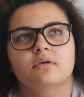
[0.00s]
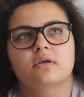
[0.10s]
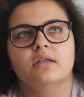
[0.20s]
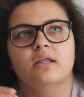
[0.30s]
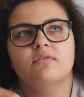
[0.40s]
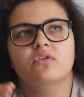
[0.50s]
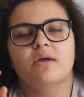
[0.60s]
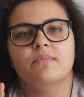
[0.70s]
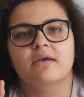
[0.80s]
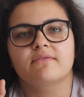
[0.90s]
another
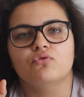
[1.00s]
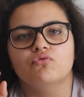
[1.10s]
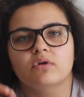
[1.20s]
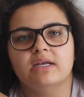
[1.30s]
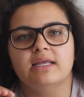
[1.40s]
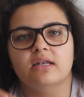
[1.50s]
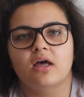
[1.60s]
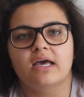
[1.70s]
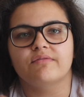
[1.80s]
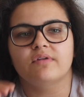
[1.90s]
time that I feel really
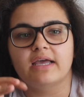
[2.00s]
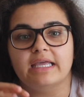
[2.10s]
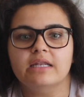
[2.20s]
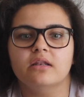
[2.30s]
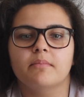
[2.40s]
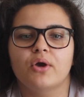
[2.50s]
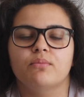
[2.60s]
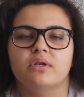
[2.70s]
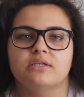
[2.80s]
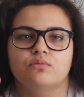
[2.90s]
alive and like in the
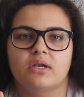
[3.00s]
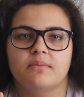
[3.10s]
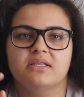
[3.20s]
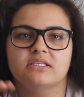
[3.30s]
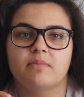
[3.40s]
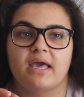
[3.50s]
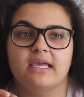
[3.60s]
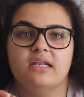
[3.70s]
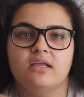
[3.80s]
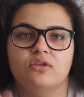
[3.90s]
moment is when I'm in
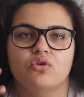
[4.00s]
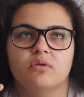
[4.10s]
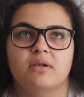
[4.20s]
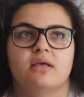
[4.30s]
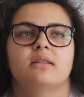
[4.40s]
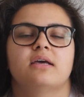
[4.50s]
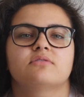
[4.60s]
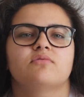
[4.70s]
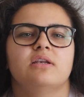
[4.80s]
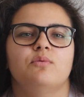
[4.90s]
Spain, and you're going to be like,
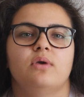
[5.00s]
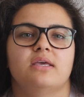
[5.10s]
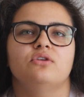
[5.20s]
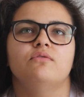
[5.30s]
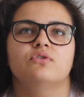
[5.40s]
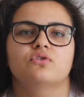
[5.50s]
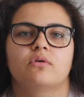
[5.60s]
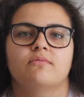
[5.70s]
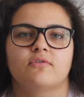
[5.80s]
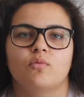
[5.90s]
that's really weird, you've just
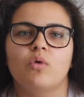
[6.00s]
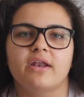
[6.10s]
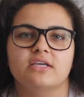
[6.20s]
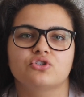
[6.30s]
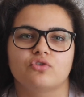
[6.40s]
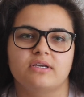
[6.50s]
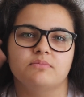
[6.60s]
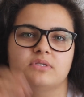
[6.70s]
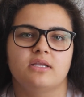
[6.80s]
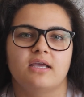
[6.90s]
gone from one extreme
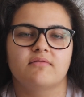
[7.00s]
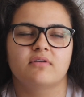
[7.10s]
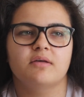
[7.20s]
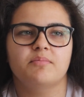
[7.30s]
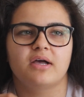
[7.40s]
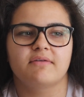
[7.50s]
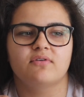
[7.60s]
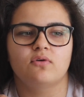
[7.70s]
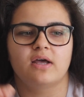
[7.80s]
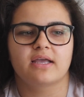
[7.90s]
to the other. But I
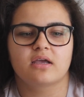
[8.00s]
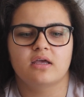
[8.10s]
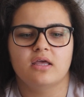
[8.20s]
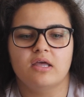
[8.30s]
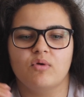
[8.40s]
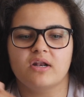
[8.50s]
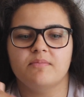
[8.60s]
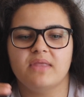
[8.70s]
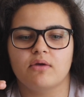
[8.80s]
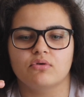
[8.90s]
feel like when
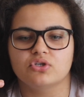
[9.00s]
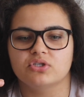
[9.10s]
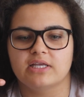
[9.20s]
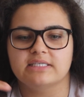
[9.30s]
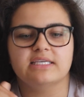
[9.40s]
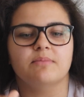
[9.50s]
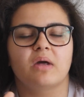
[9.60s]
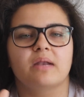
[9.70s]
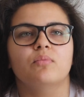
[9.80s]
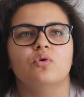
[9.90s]
I'm there and just like sitting
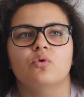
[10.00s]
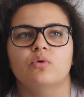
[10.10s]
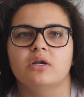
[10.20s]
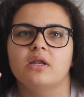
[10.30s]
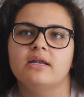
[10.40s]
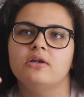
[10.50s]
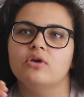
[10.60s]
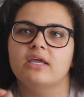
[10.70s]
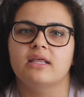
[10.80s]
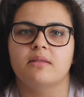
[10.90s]
by the pool and like
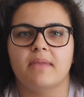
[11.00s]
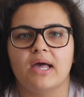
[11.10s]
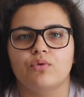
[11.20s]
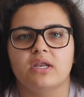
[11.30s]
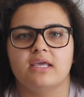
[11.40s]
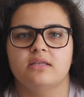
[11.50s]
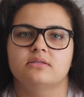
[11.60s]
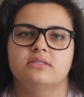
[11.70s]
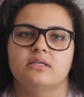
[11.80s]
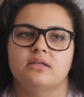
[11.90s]
looking at the
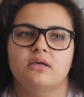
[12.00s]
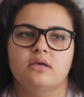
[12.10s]
mountains and